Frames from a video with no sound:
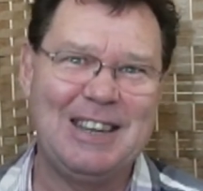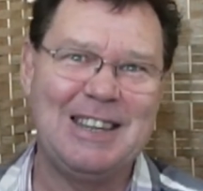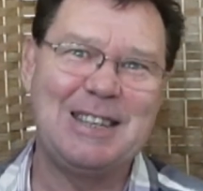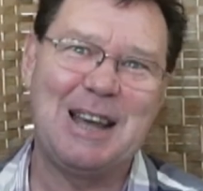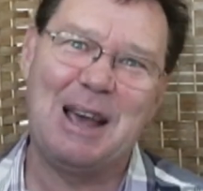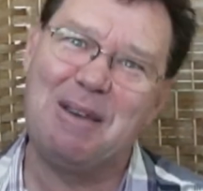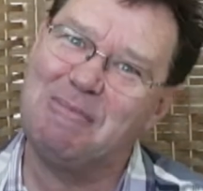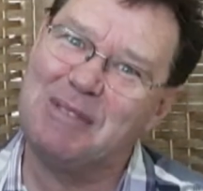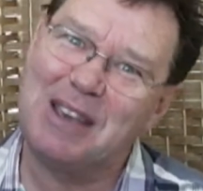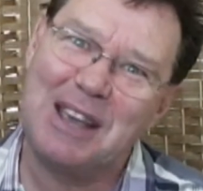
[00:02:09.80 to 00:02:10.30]
to
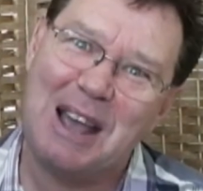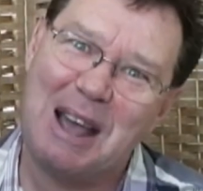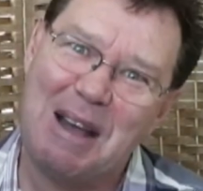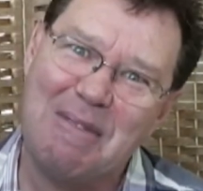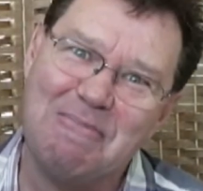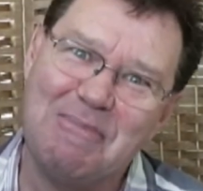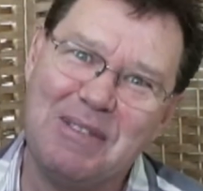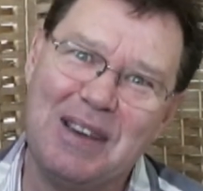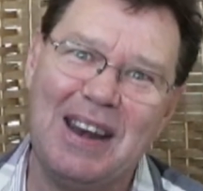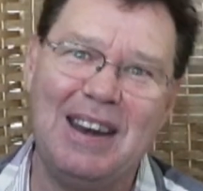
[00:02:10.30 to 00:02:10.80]
take me
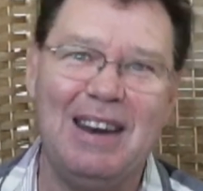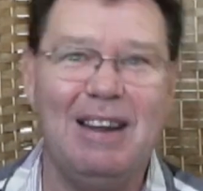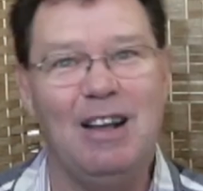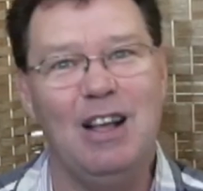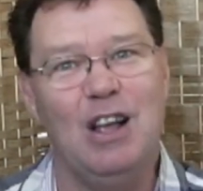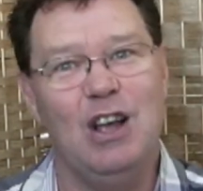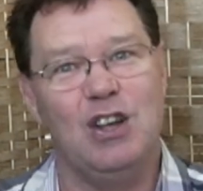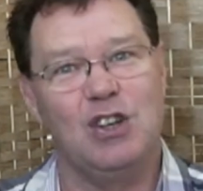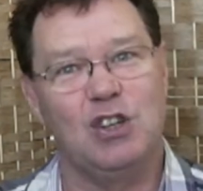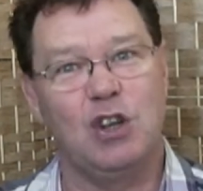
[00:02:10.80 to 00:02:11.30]
camping.
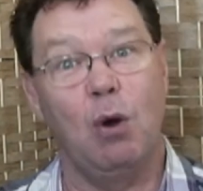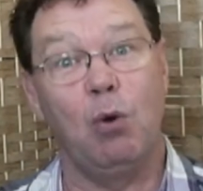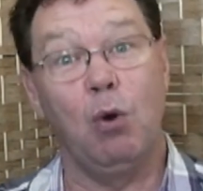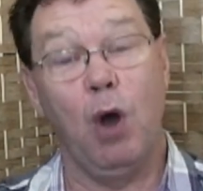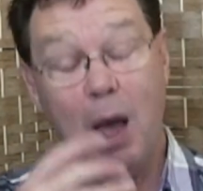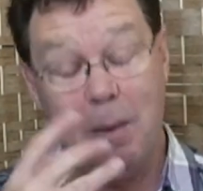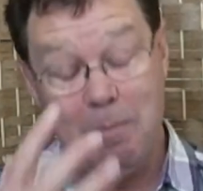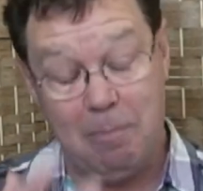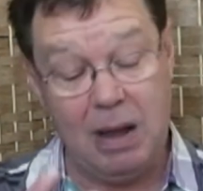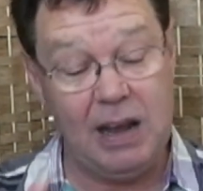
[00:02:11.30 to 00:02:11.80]

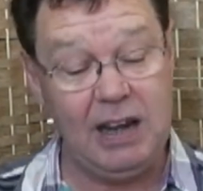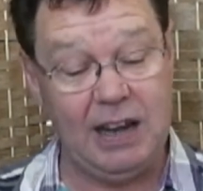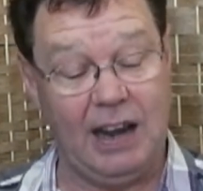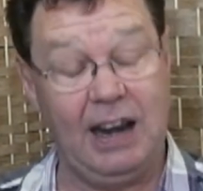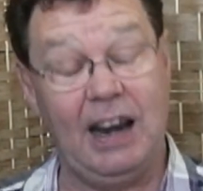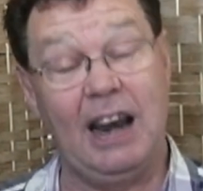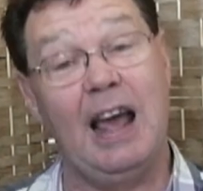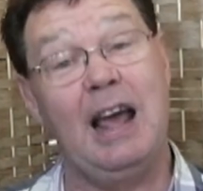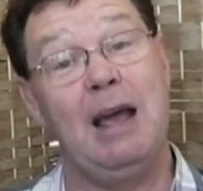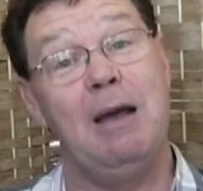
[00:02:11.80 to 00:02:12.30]
So
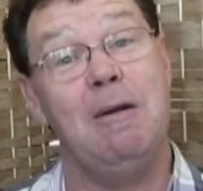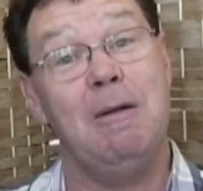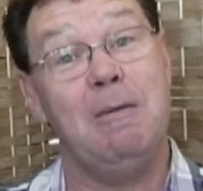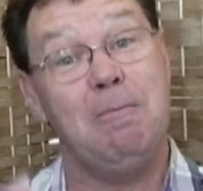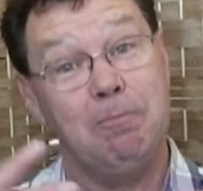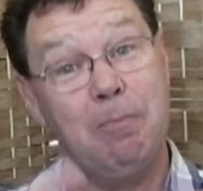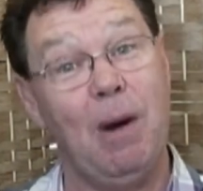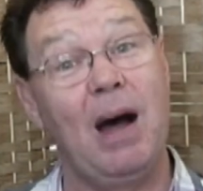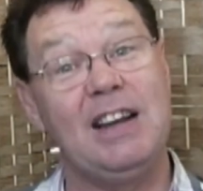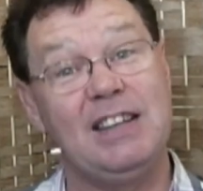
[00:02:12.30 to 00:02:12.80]
immediately,
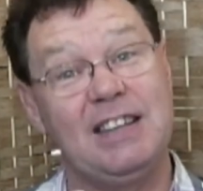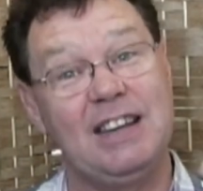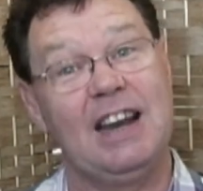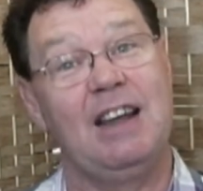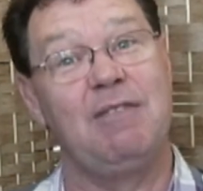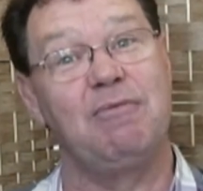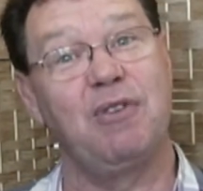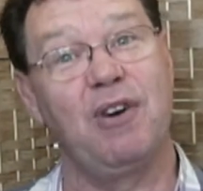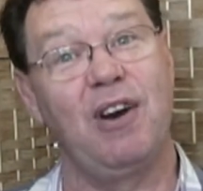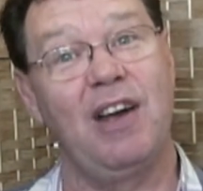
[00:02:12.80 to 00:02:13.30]
my
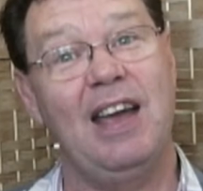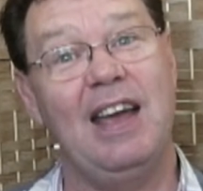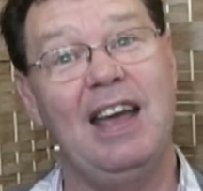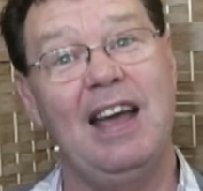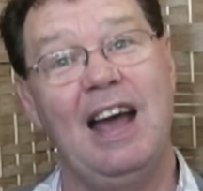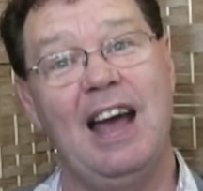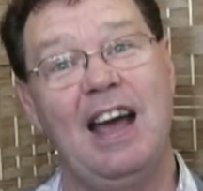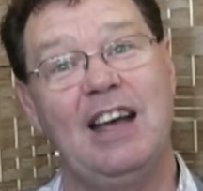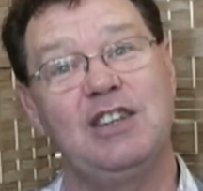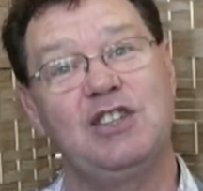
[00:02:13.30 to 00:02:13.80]

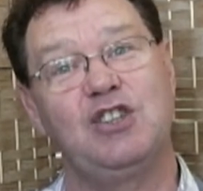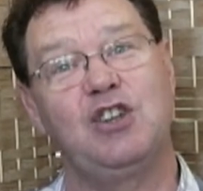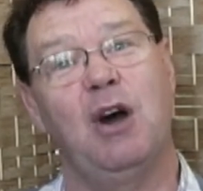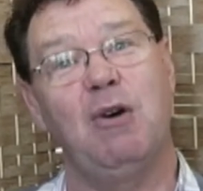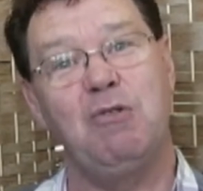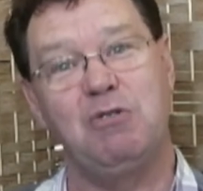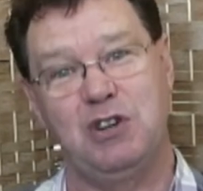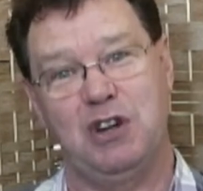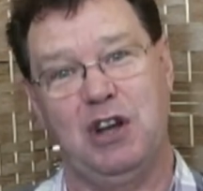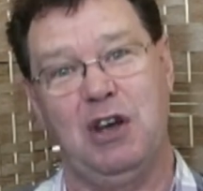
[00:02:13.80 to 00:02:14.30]
delivery has
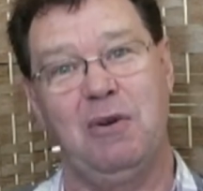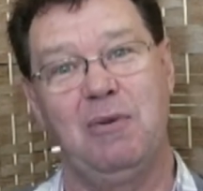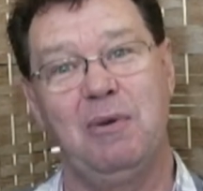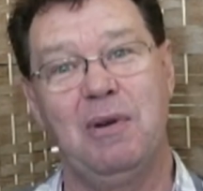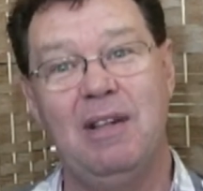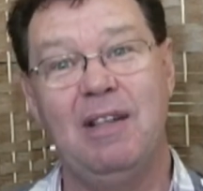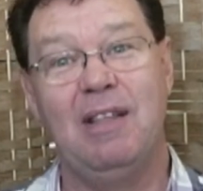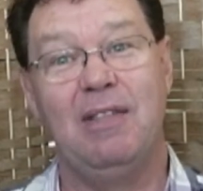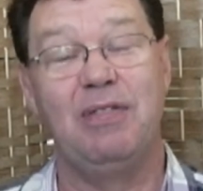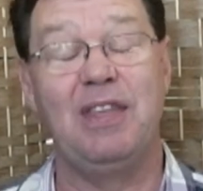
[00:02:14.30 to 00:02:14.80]
told you
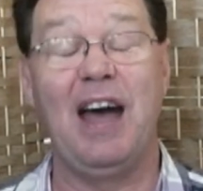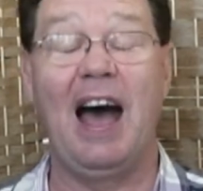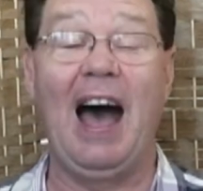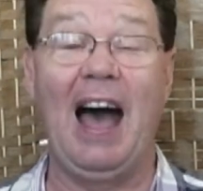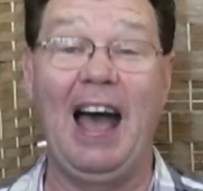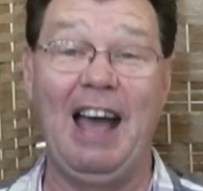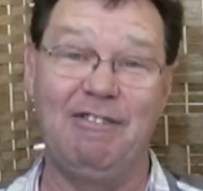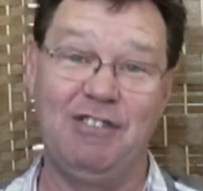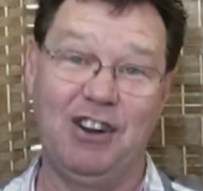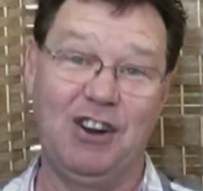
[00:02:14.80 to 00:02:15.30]
that
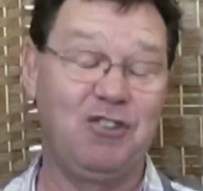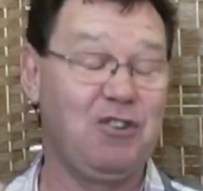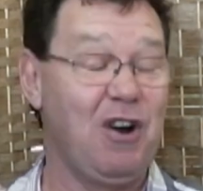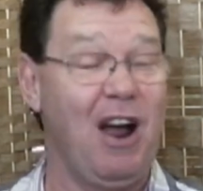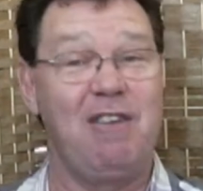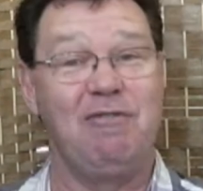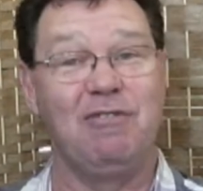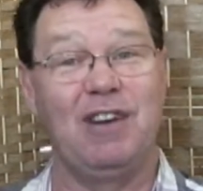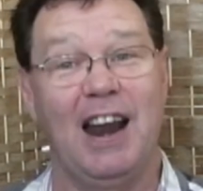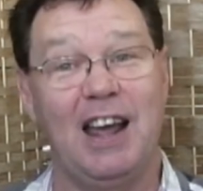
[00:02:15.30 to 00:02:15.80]
I have a
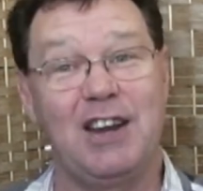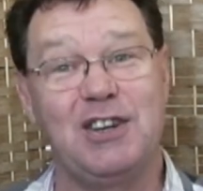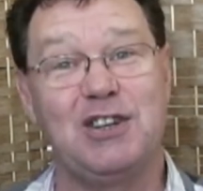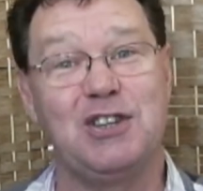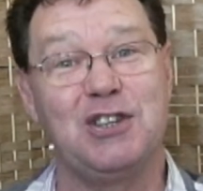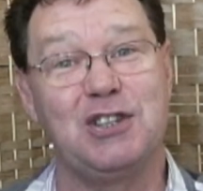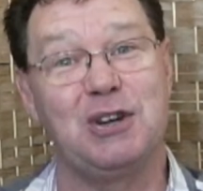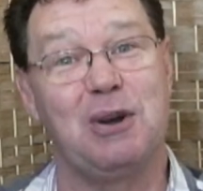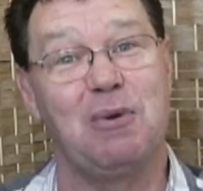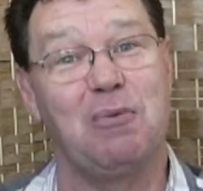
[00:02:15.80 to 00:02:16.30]
great
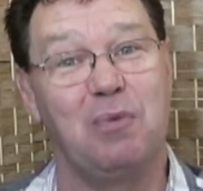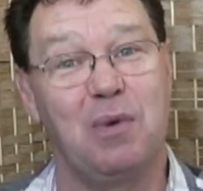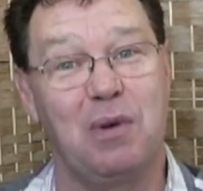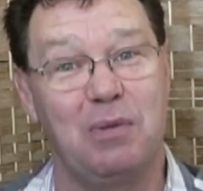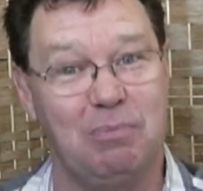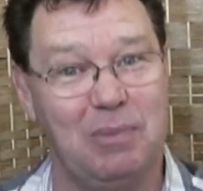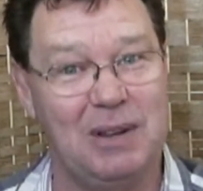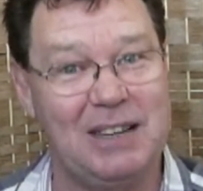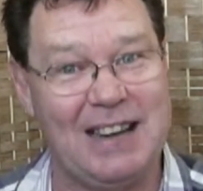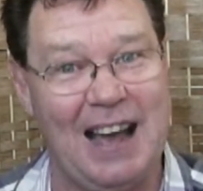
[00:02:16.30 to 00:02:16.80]
relationship
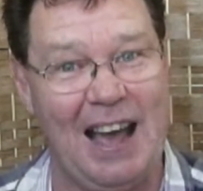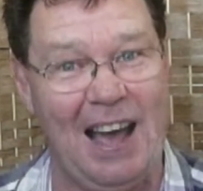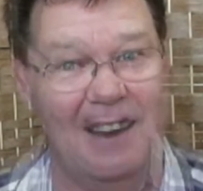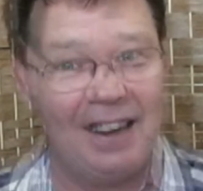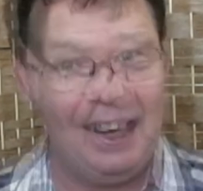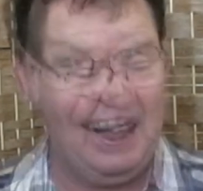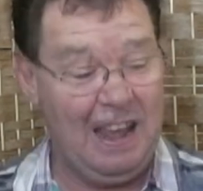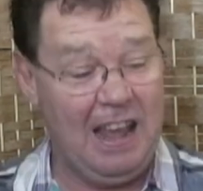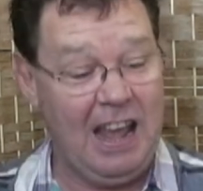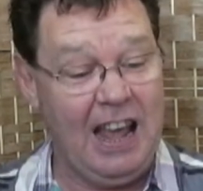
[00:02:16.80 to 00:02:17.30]
with my
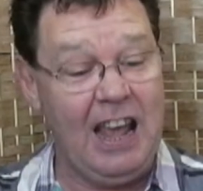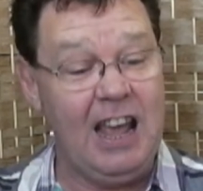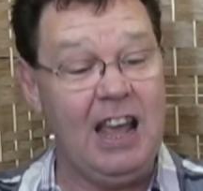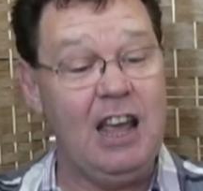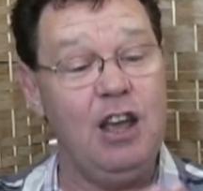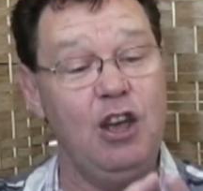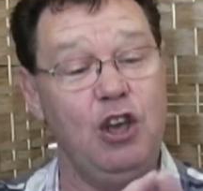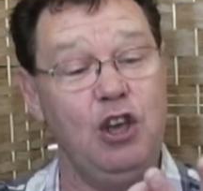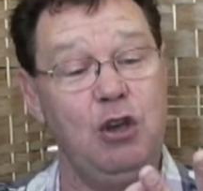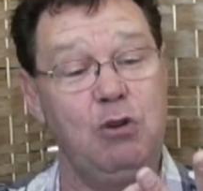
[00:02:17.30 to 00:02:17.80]
dad.
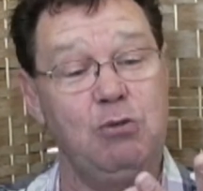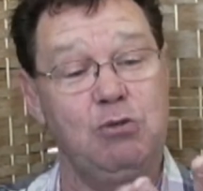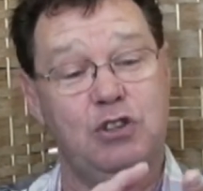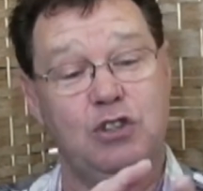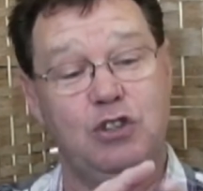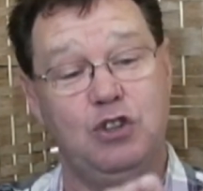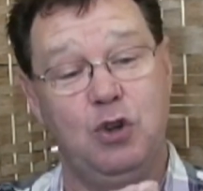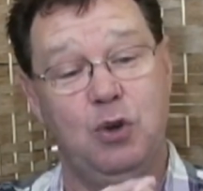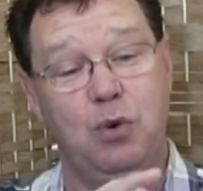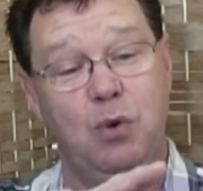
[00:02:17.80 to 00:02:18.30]
He
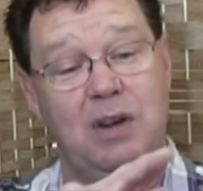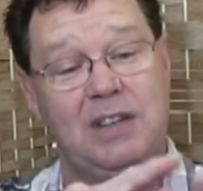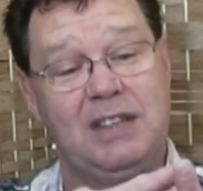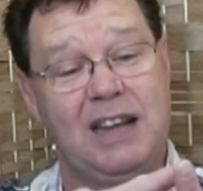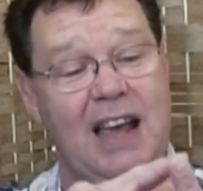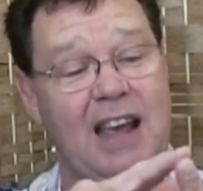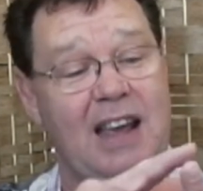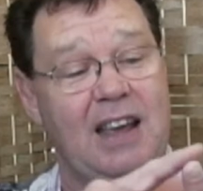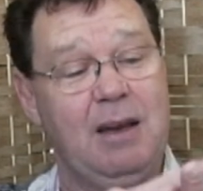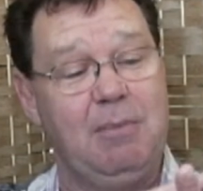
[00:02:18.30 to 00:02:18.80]
used to
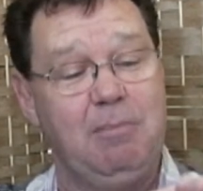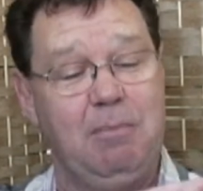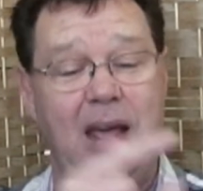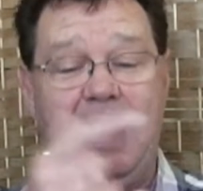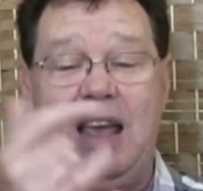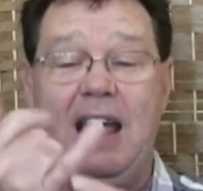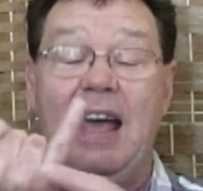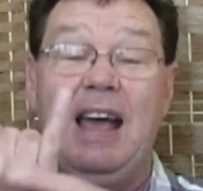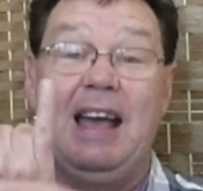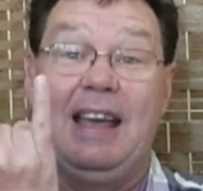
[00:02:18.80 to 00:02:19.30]
take
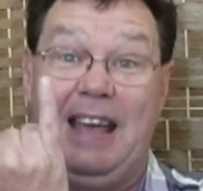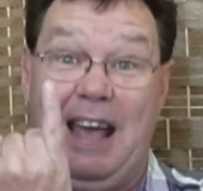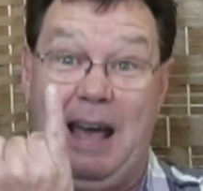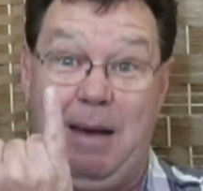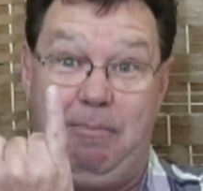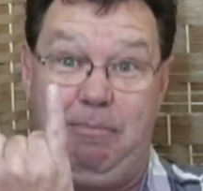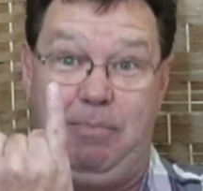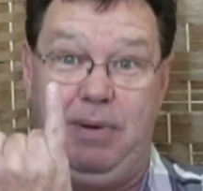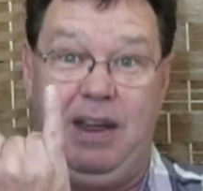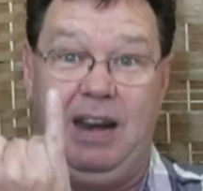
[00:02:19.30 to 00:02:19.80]
me
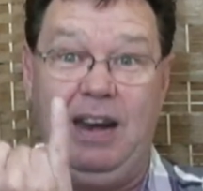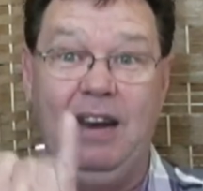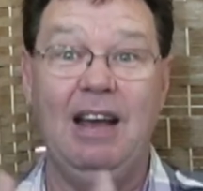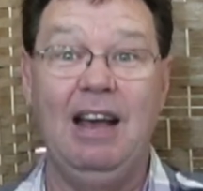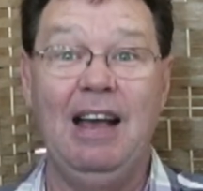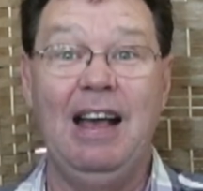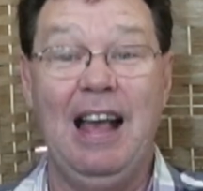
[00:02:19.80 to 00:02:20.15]
camping.